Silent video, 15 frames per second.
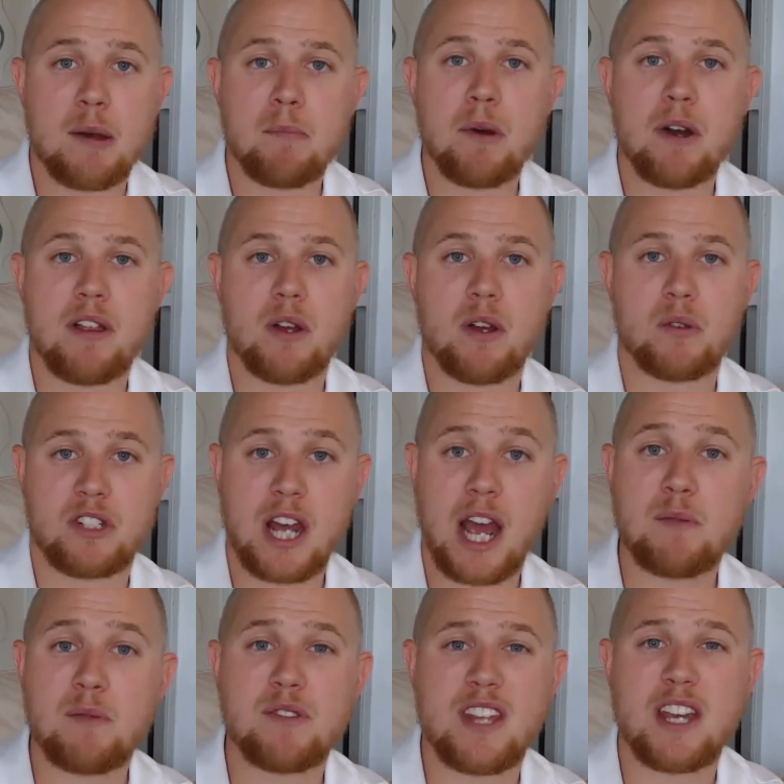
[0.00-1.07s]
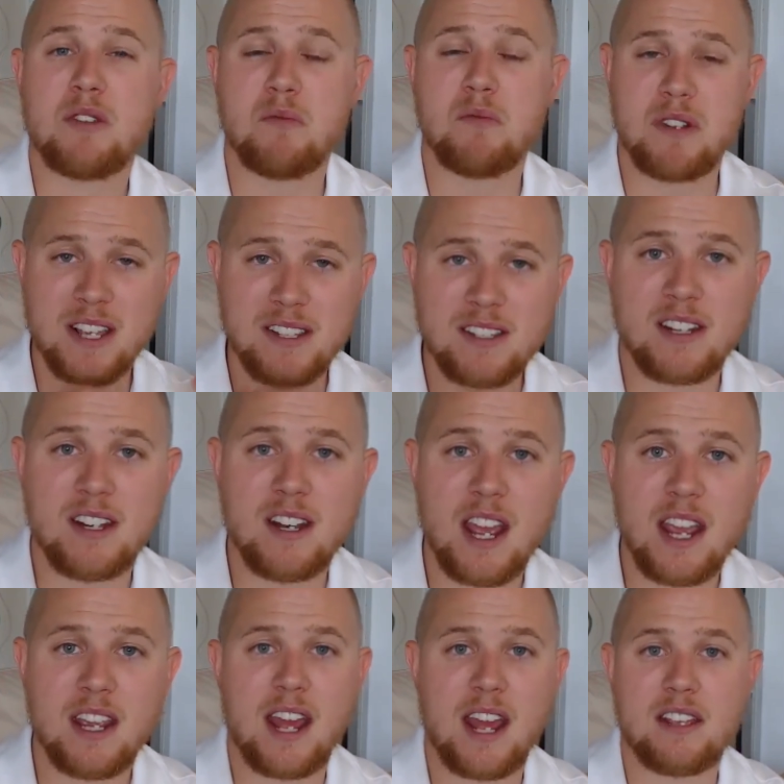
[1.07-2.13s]
But those times that you
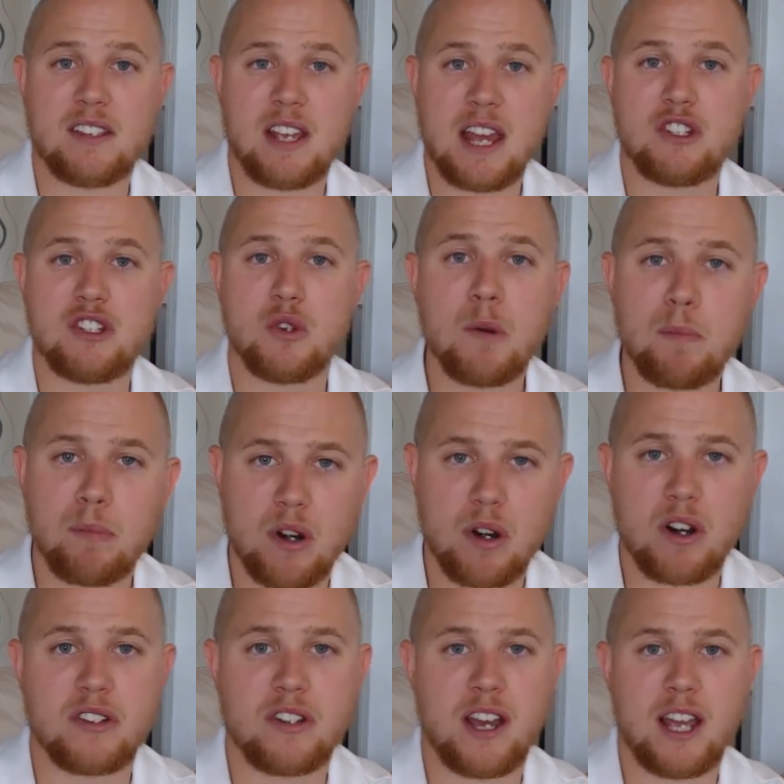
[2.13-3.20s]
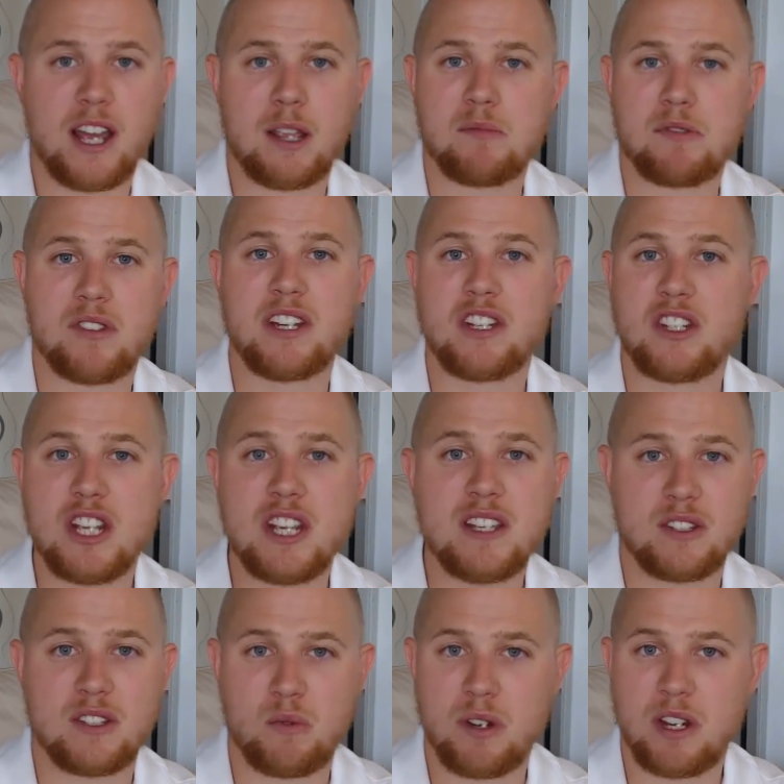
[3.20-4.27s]
designate as, as your prayer times, like
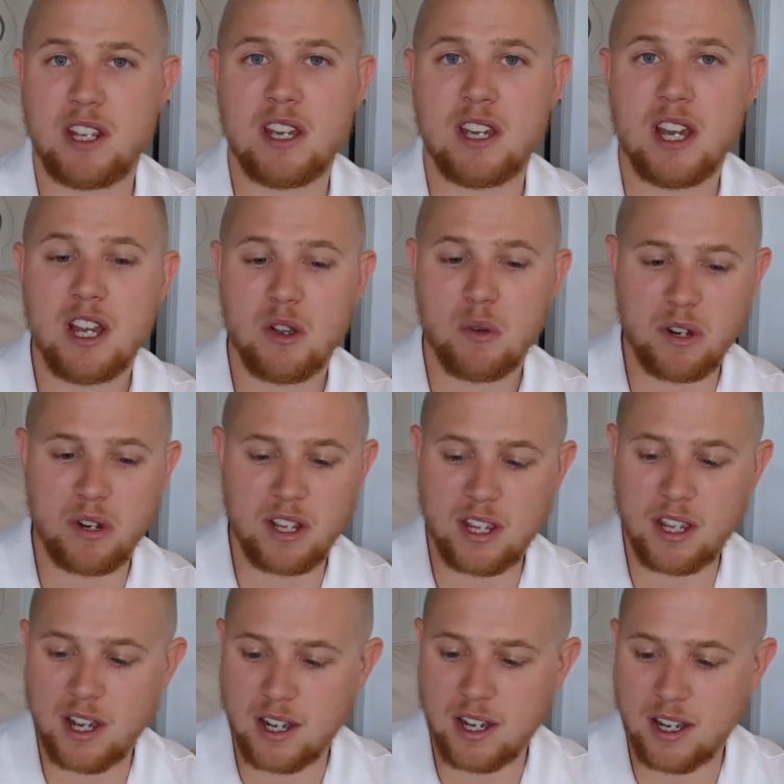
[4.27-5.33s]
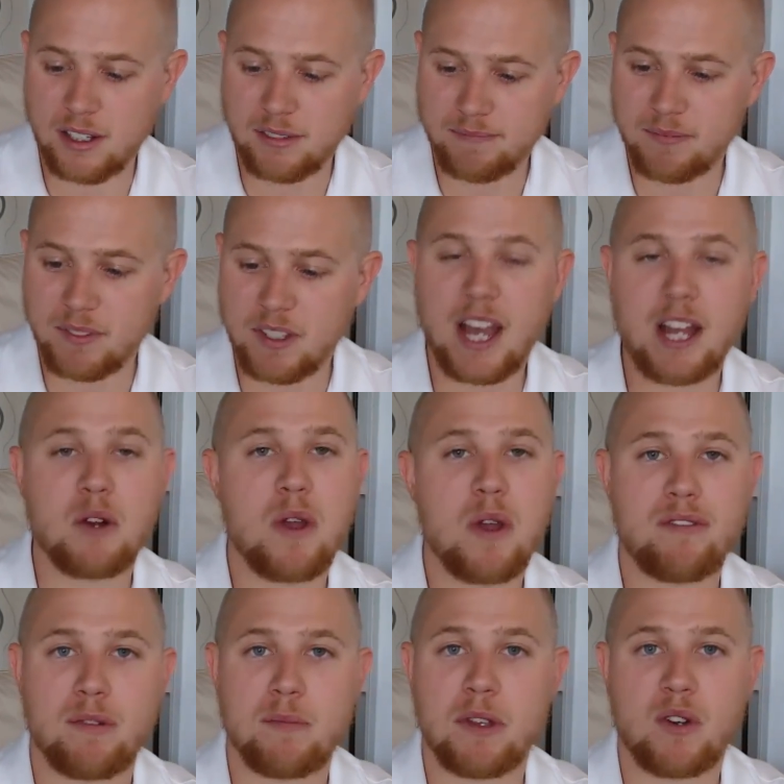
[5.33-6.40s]
Jesus when he, when he uh, got away
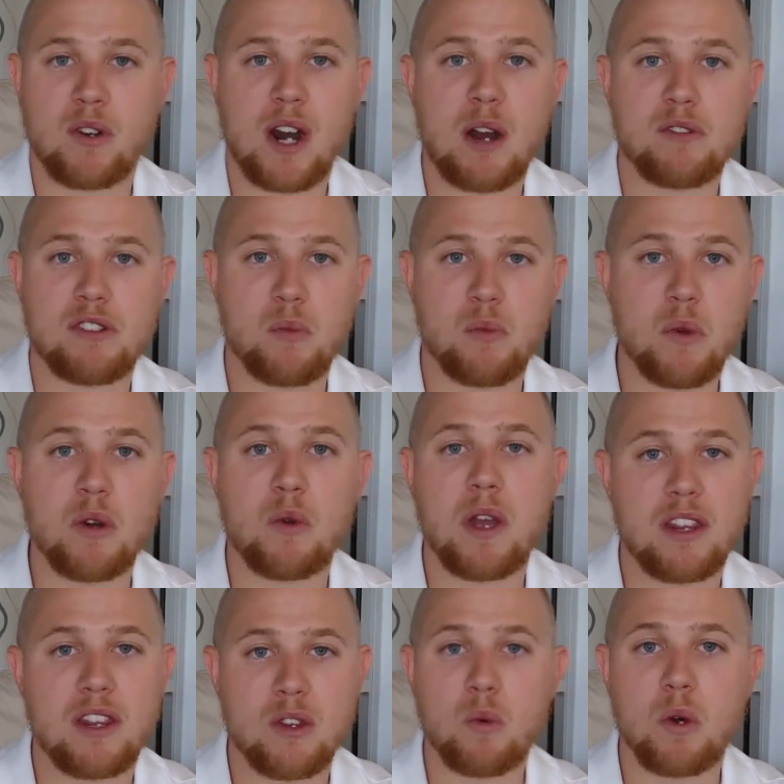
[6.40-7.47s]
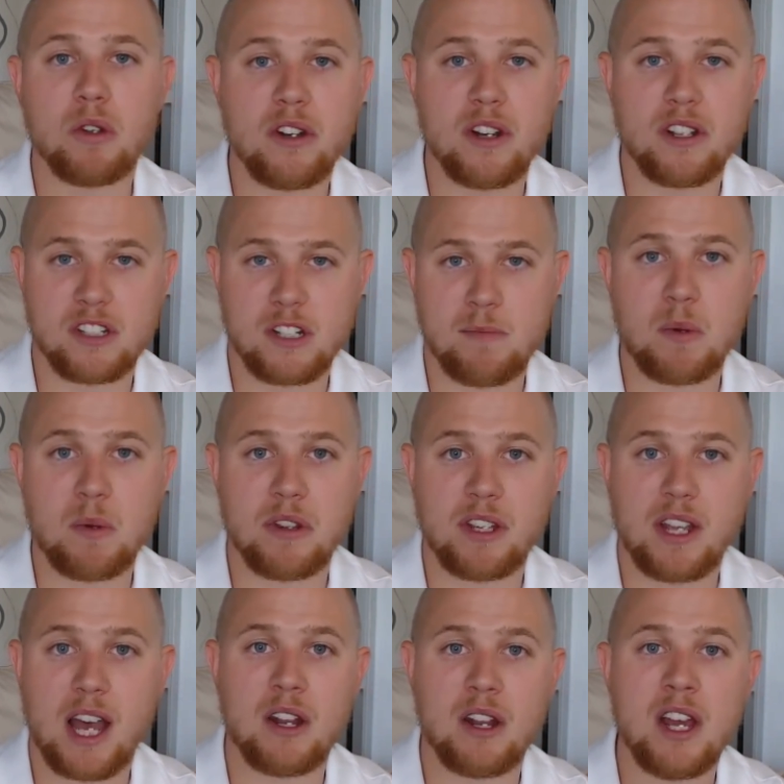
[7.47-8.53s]
from the crowds and went away in the wilderness to be with
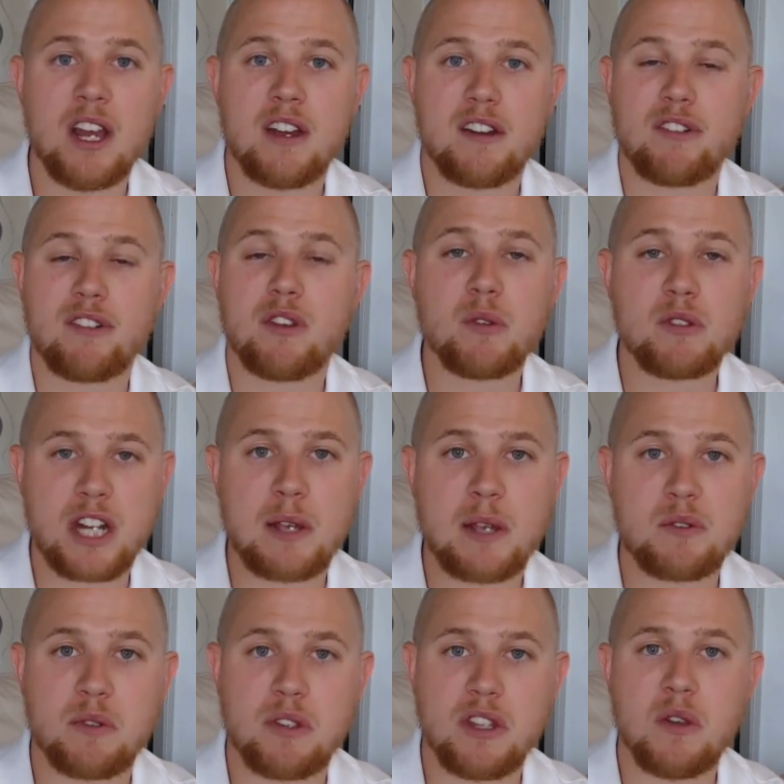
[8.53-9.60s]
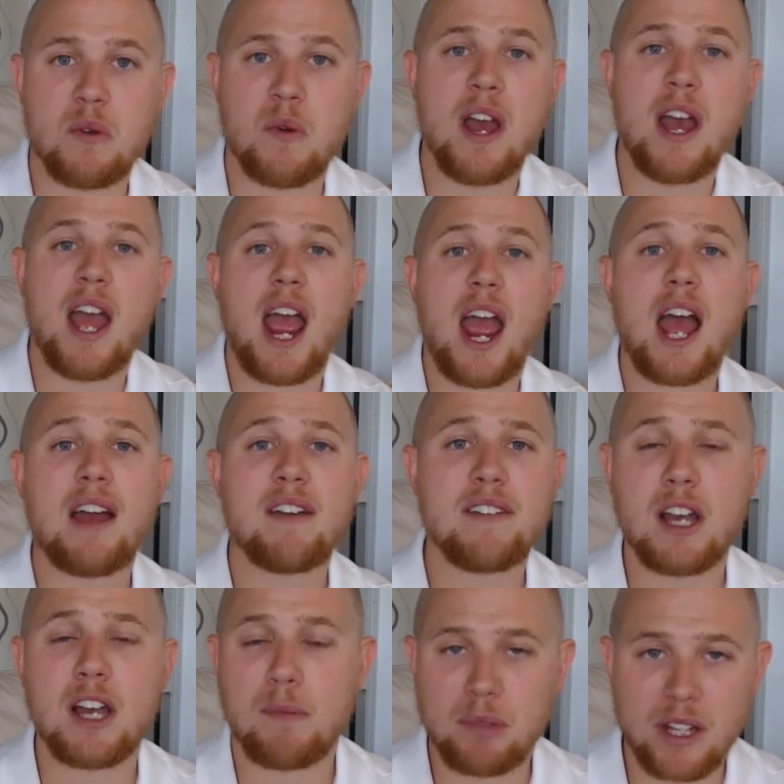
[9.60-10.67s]
God, for those times with you,
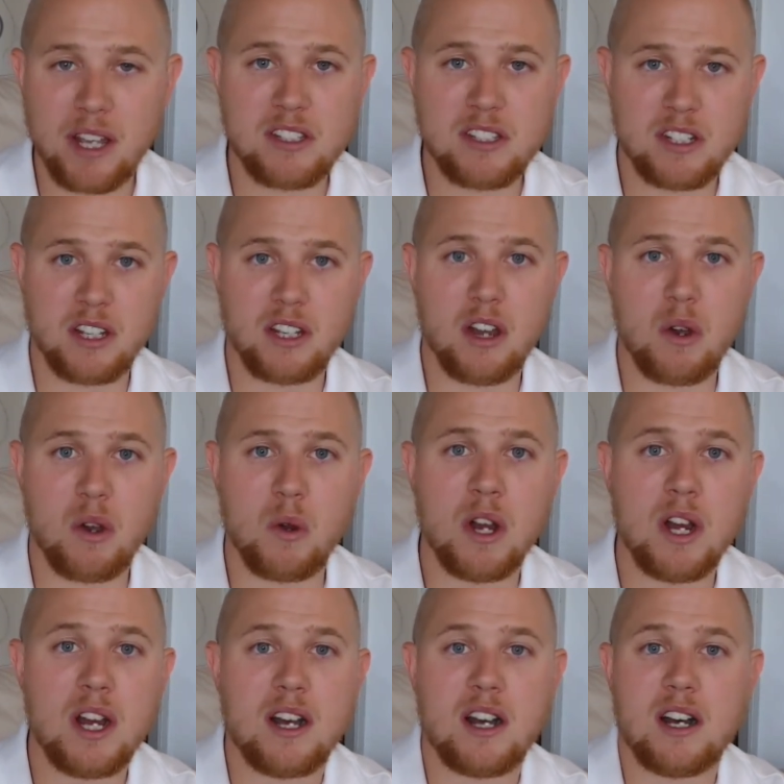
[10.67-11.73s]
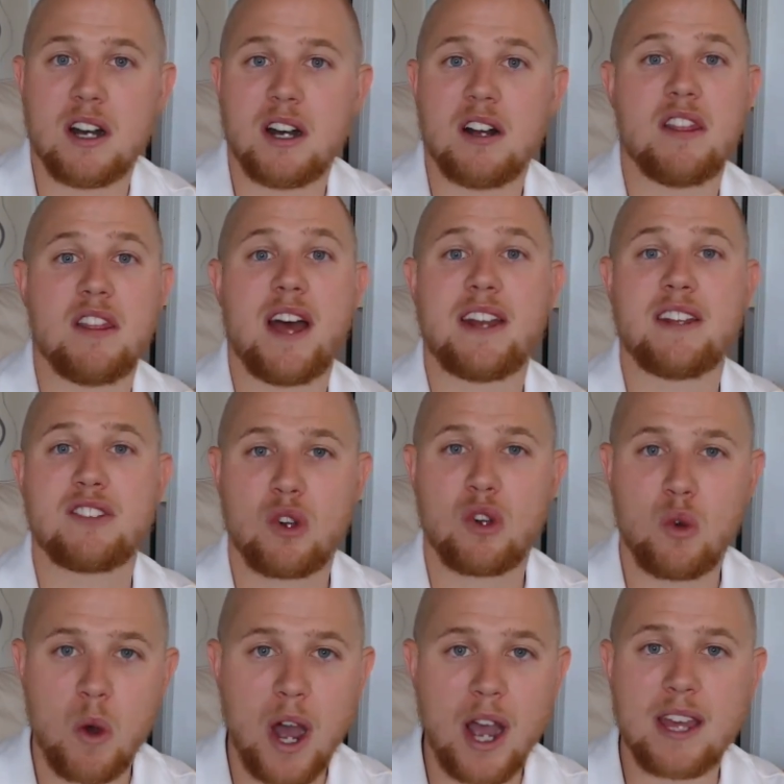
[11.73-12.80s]
having a place to go uh, that is
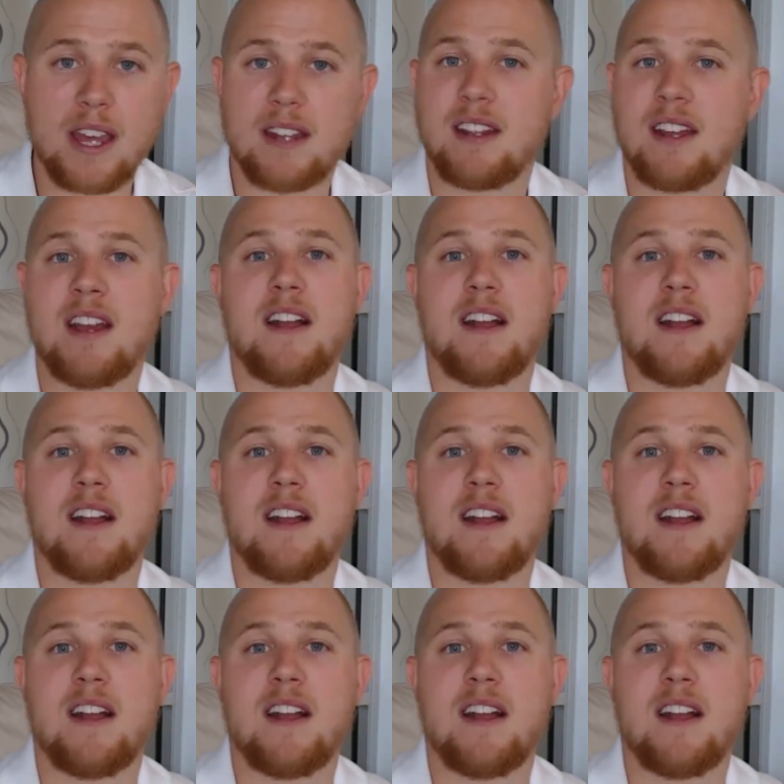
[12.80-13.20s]
quiet,